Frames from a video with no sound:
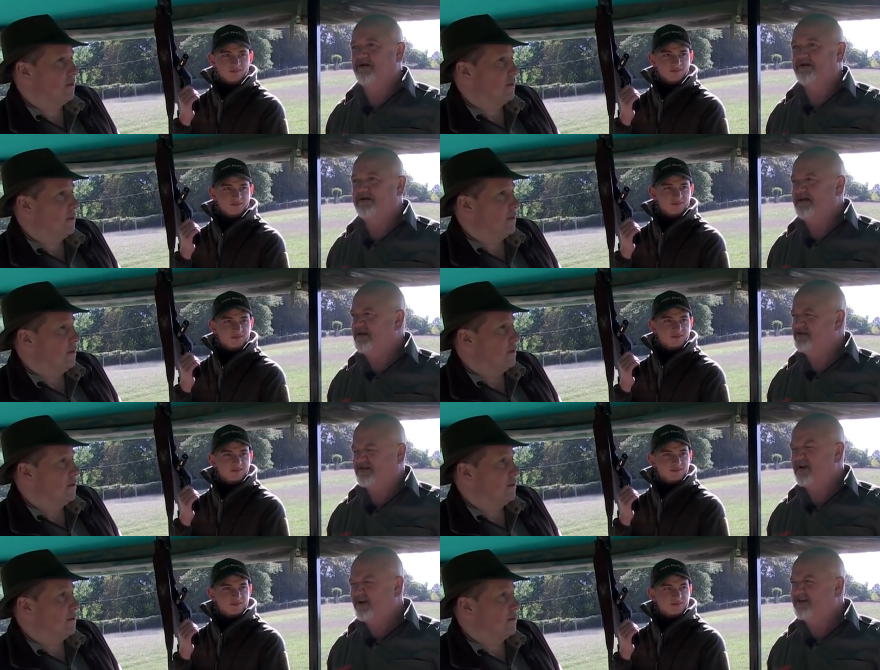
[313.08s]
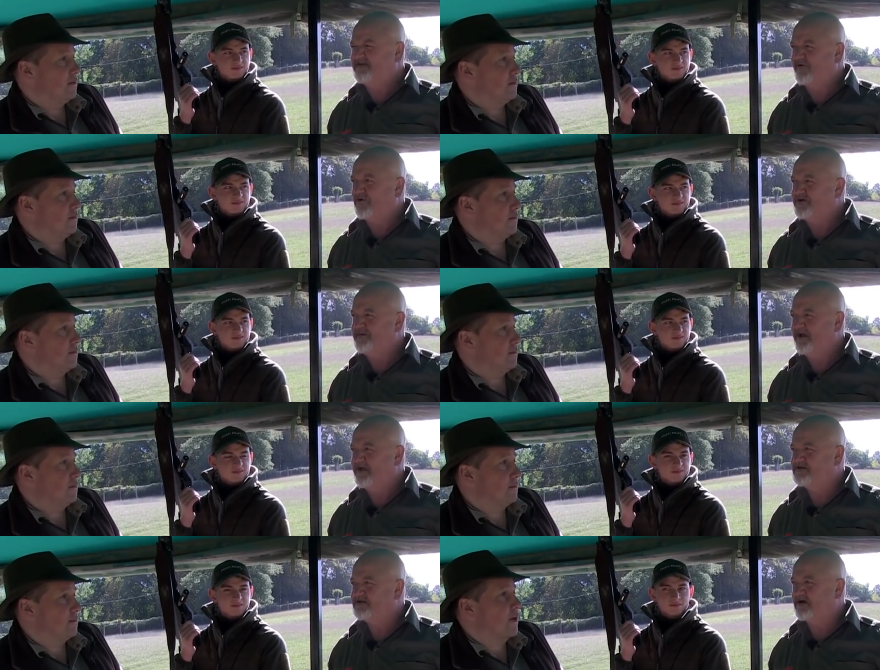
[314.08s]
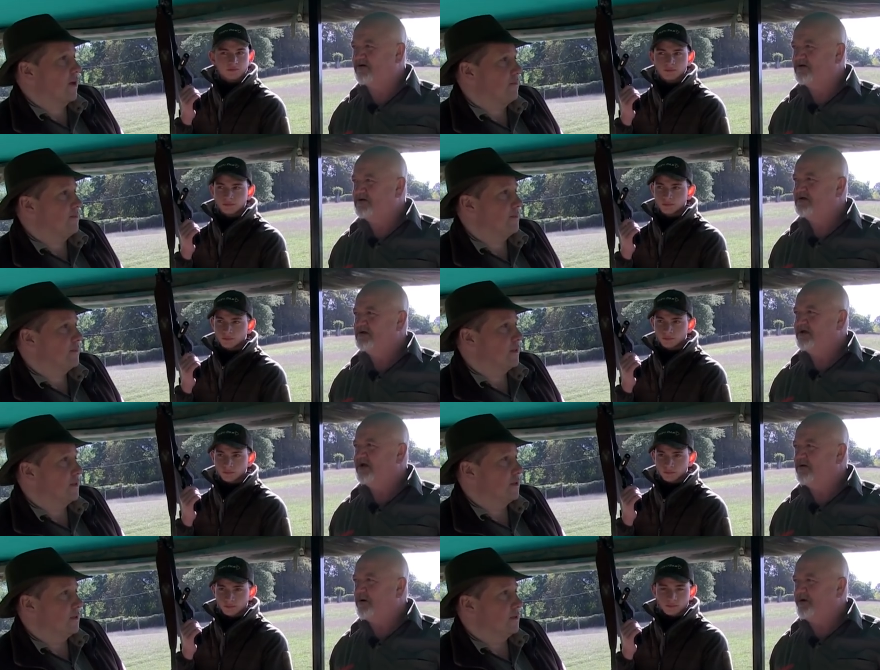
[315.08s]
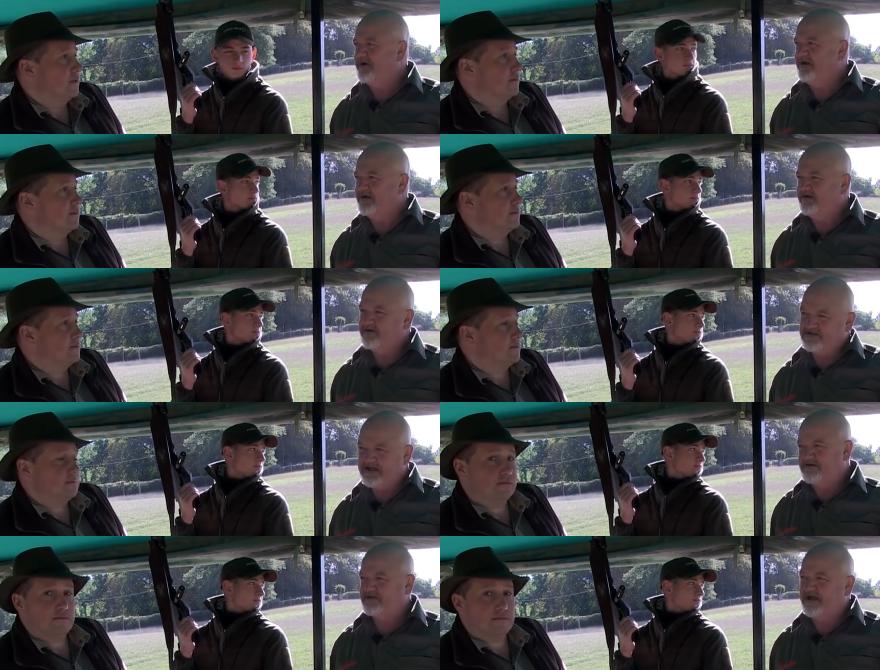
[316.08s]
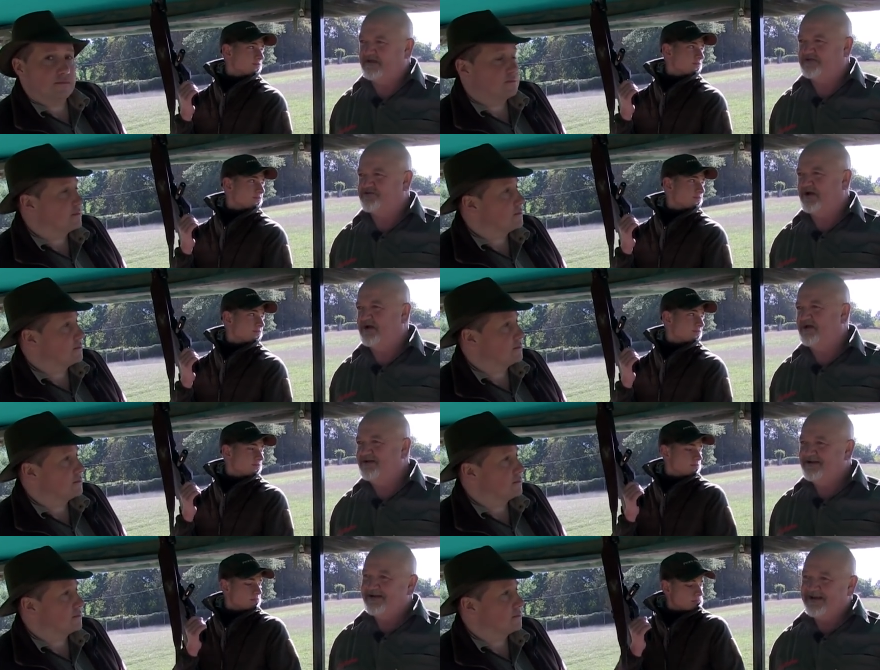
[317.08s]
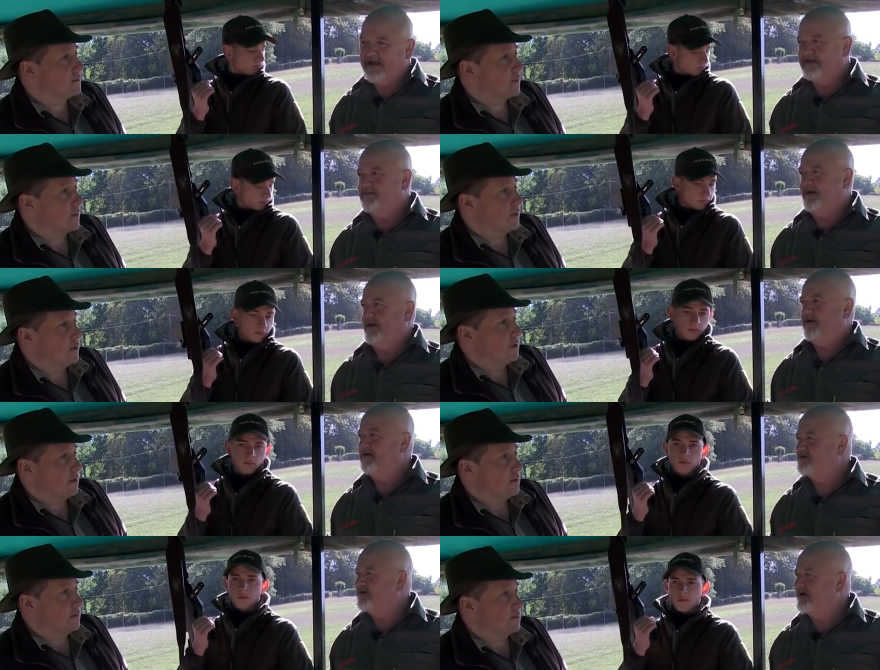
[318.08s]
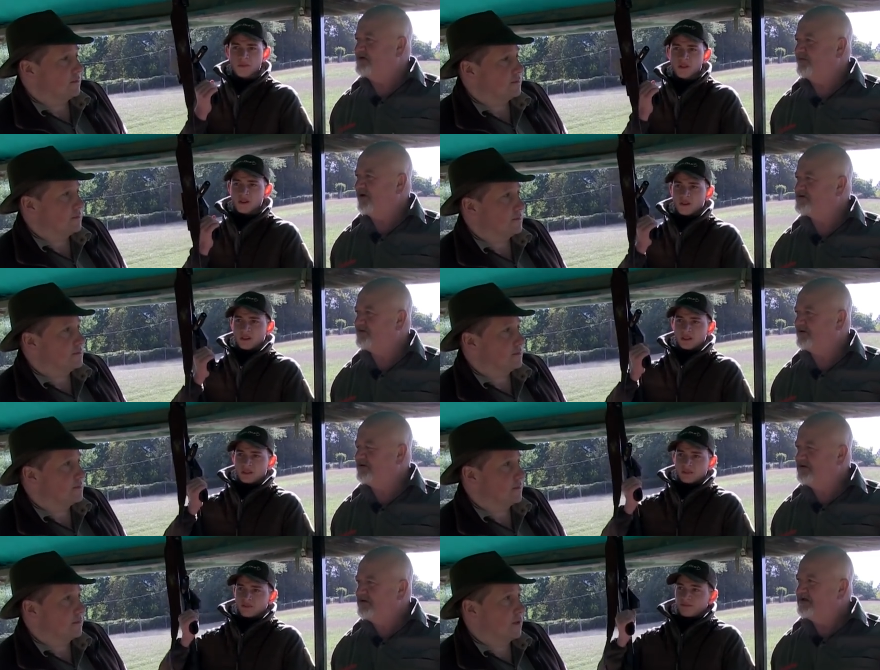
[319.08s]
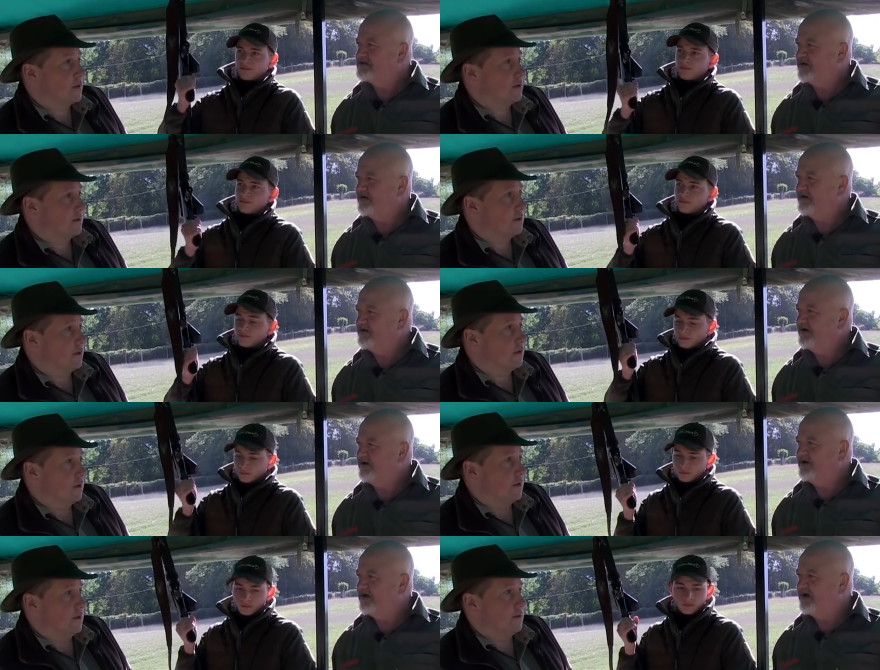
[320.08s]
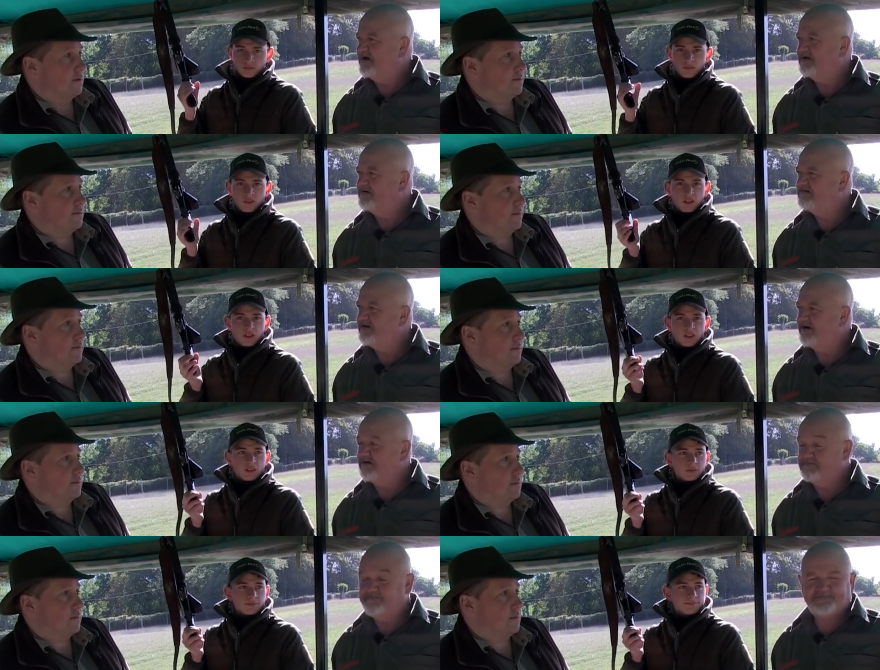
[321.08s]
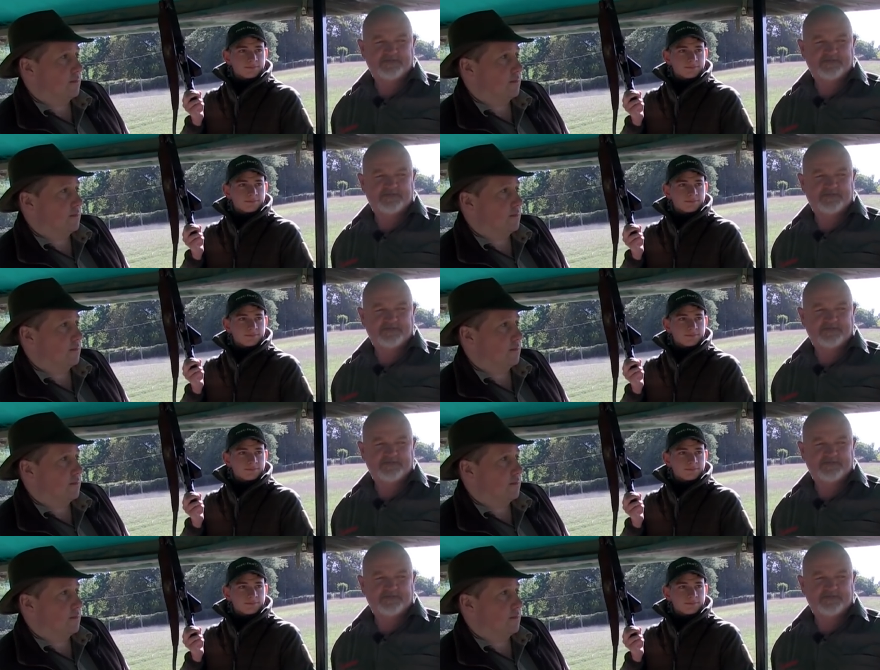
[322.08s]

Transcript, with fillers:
Speaker 1: you know, at least, at least forty minutes. So, okay. you know, what we need to do is now is get the trailer and get them in as quick as possible, so that they, uh, you know,